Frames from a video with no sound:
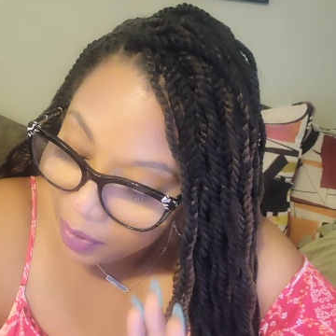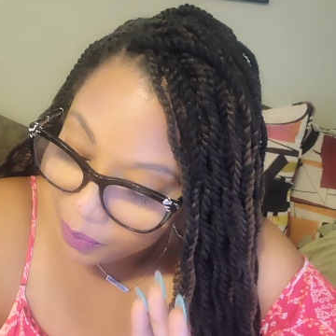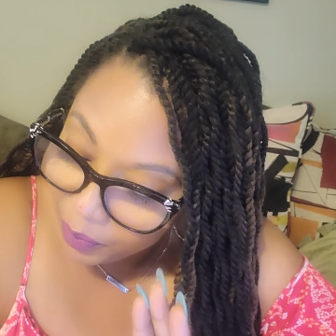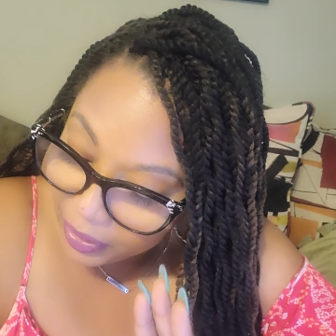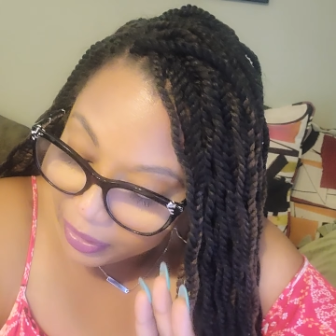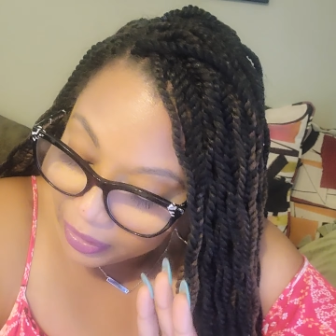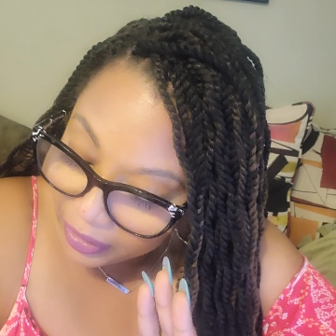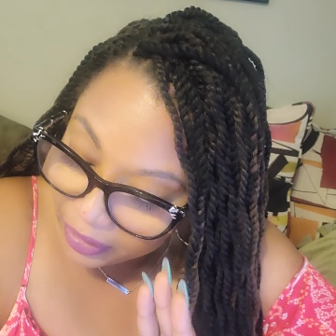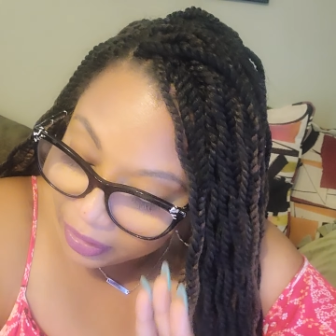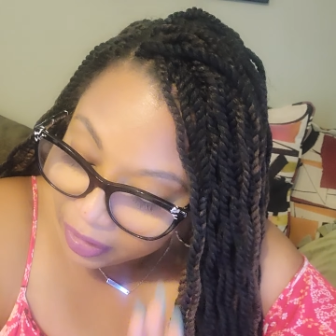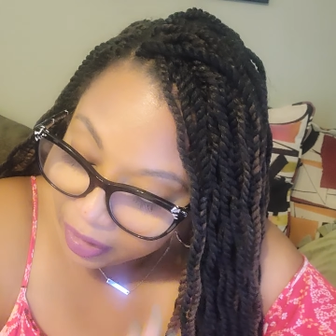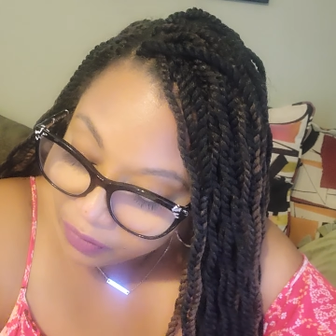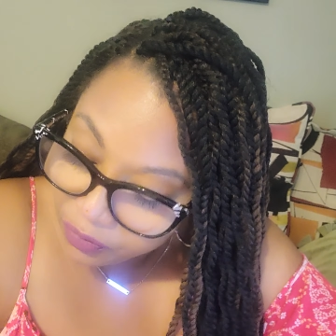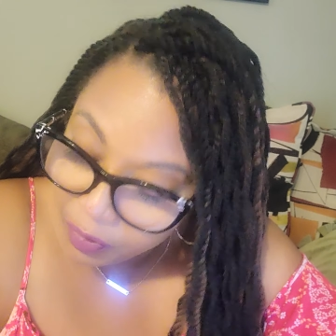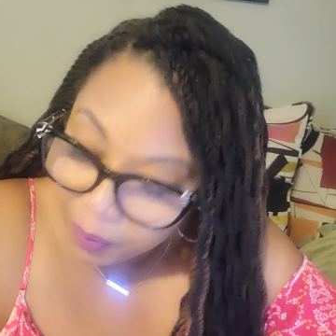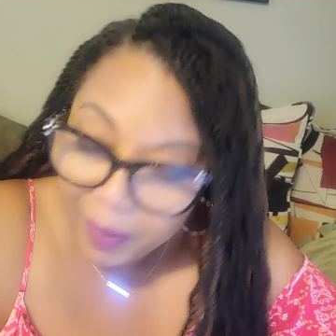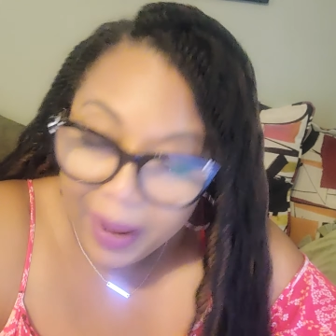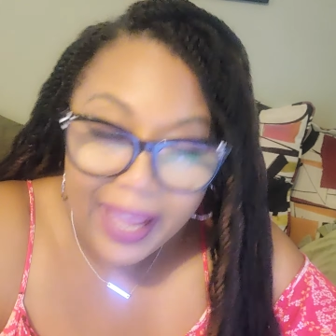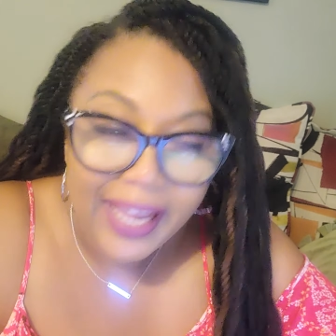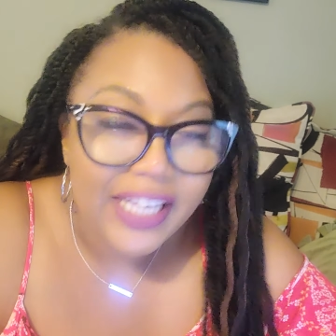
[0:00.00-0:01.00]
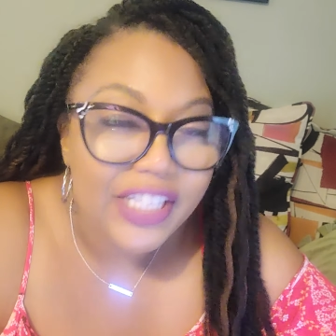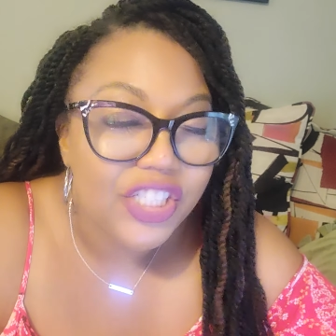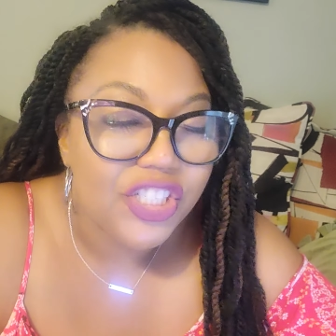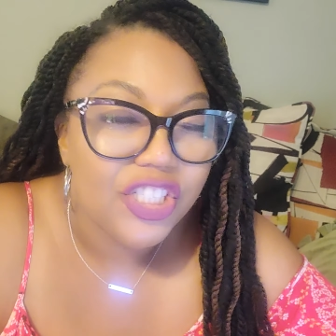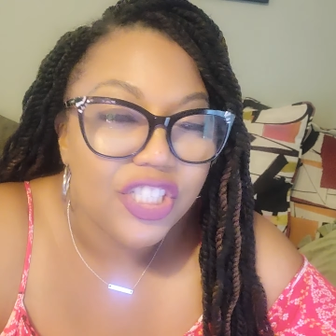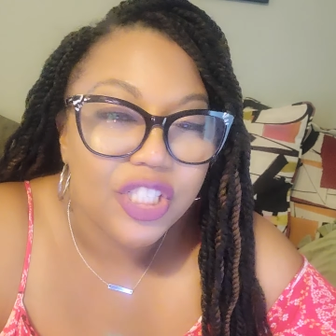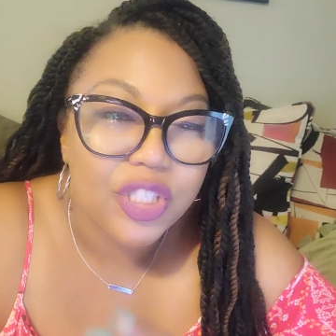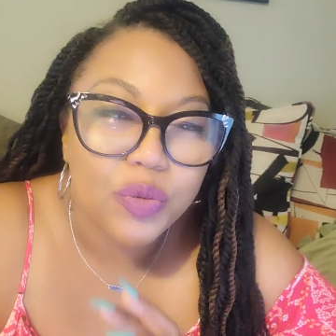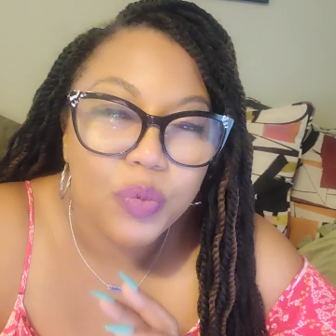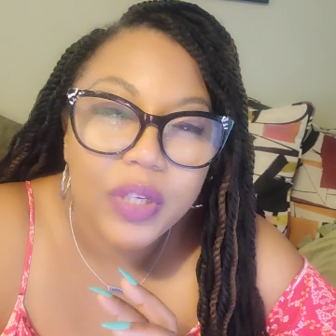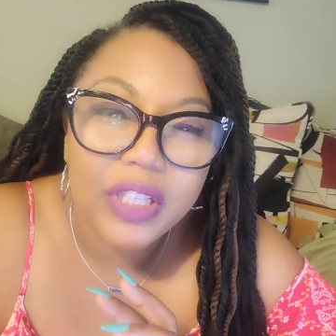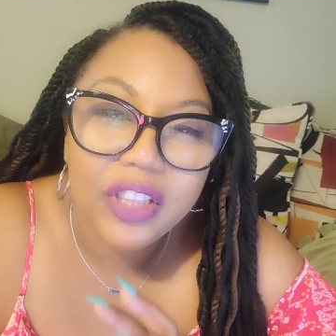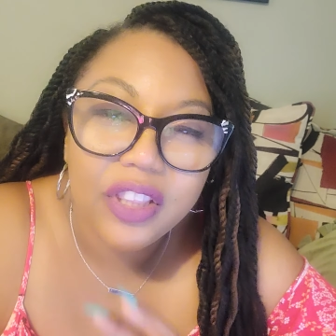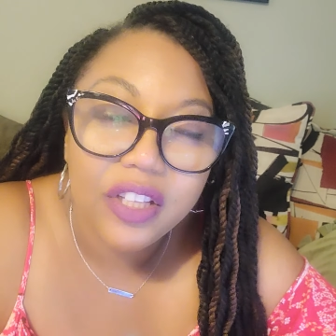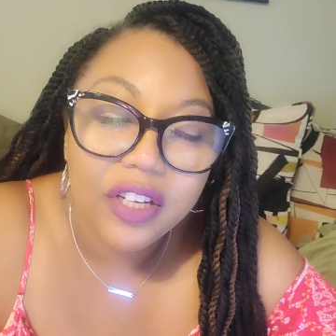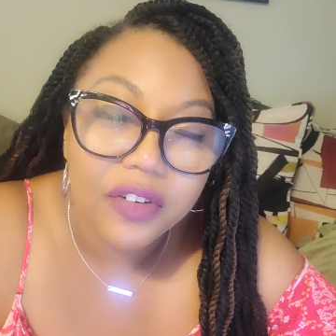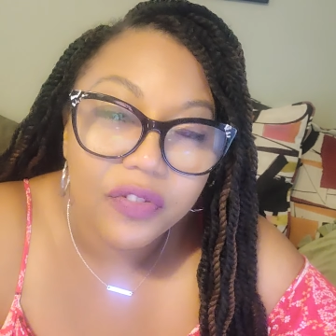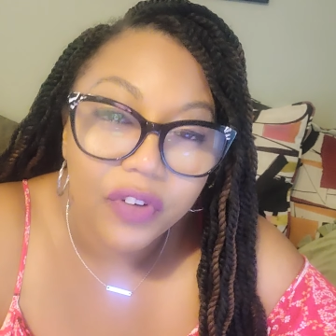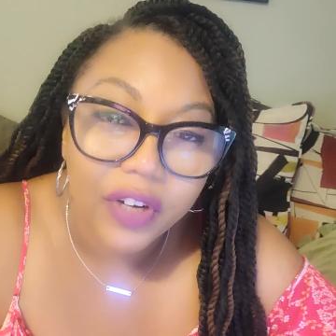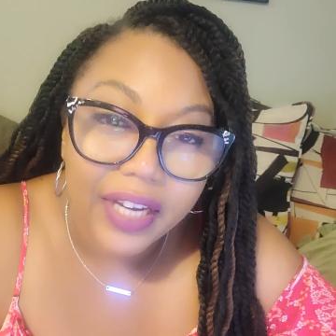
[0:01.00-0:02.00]
We look for patience. We
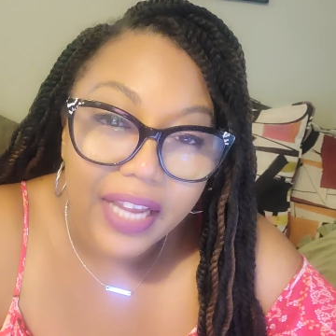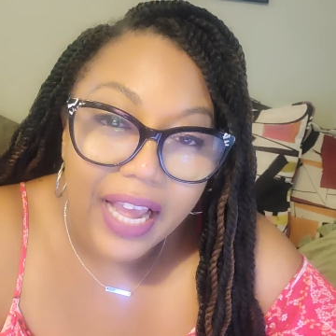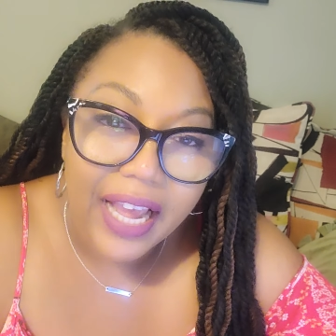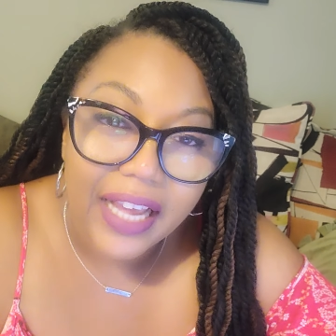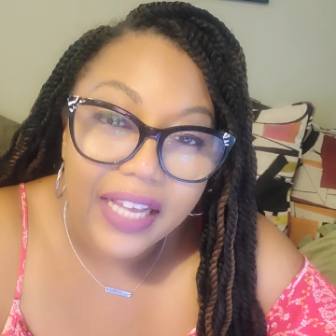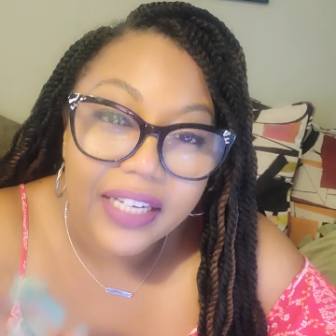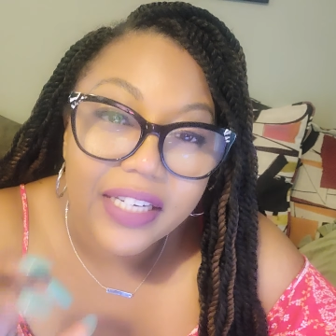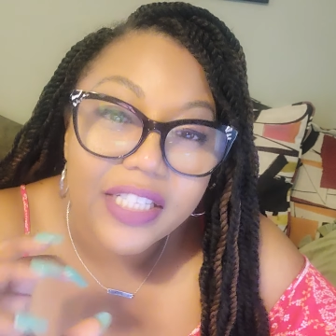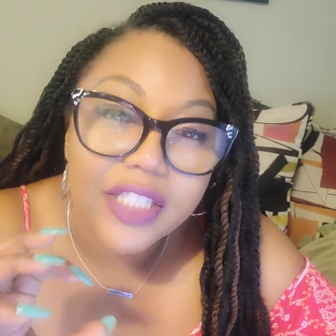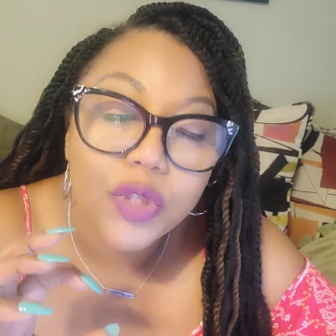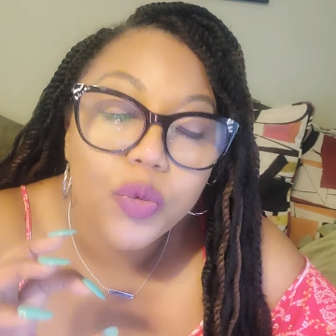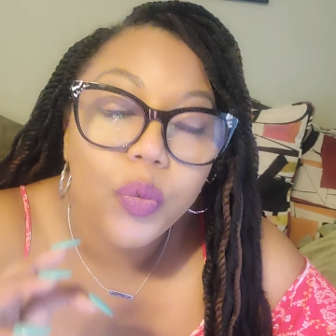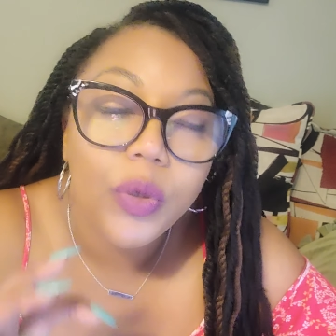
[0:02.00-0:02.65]
look for kindness.